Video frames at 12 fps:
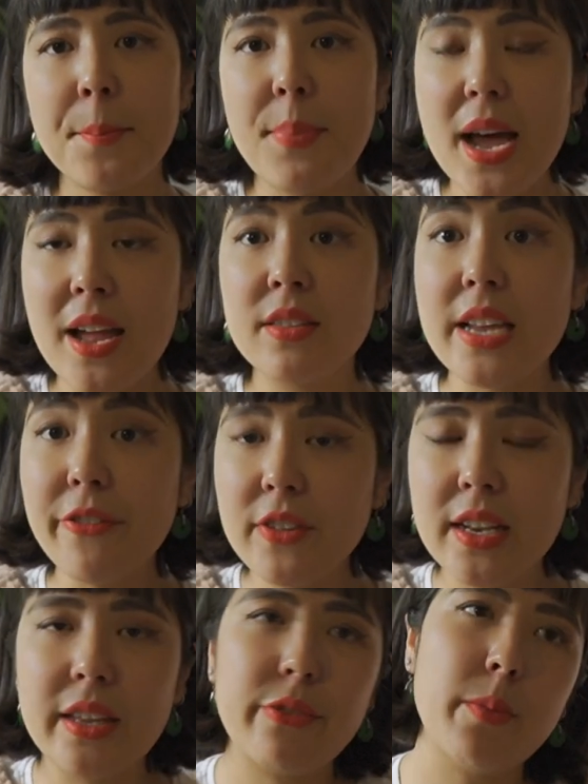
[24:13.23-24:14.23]
but
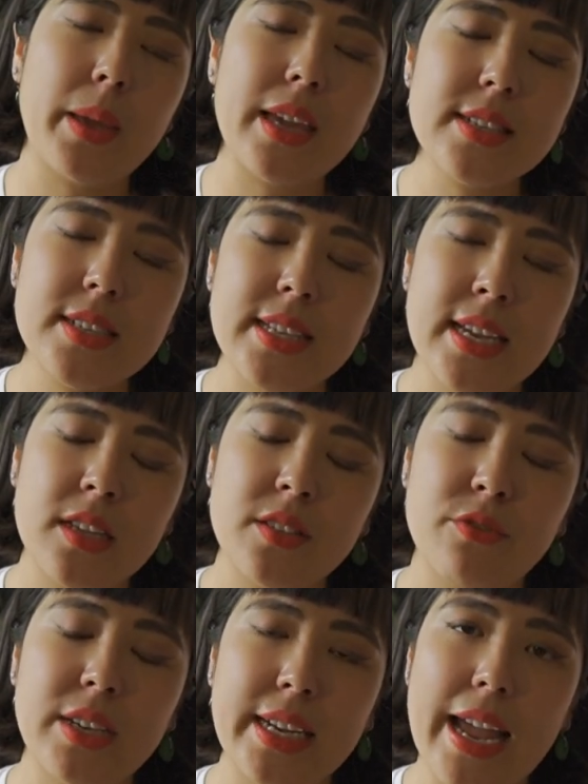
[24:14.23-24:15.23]
definitely for beginners, it
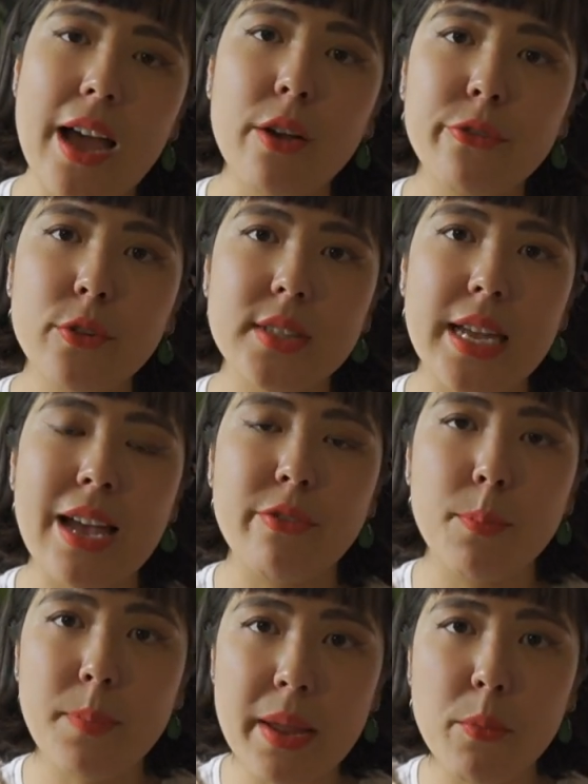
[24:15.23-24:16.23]
is really helpful to
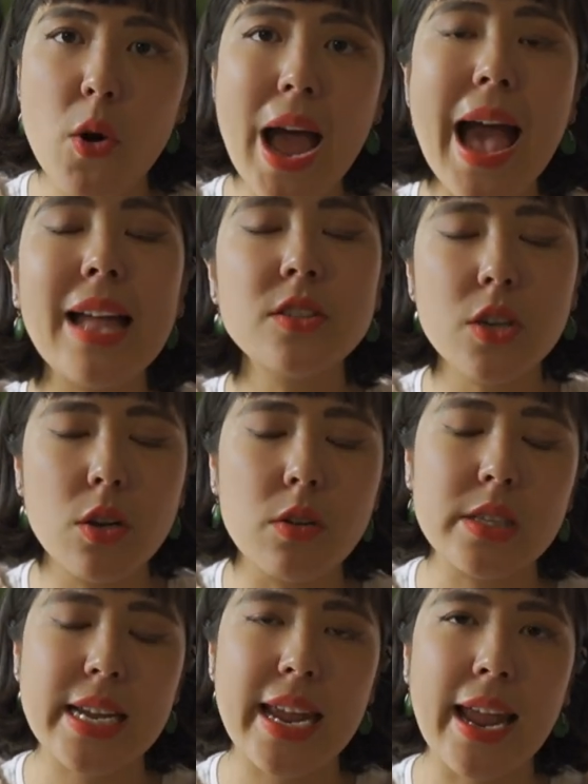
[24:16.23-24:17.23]
have a bit more
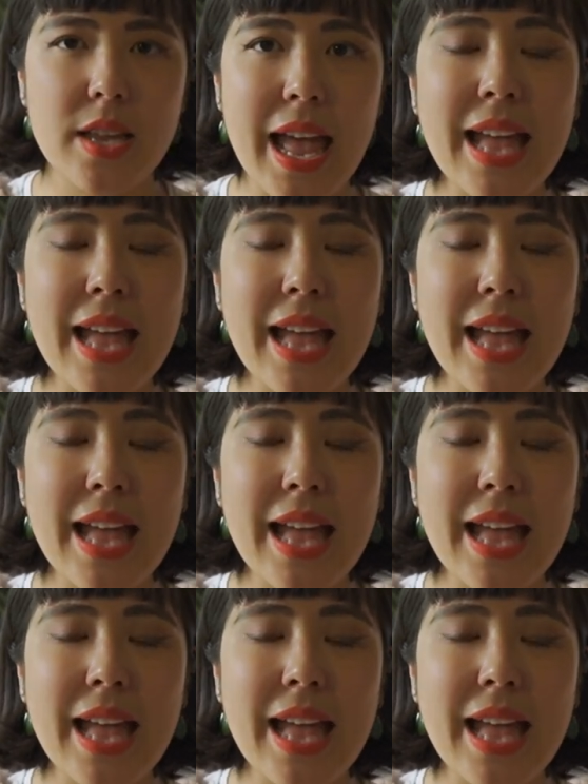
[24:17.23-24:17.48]
hand-holding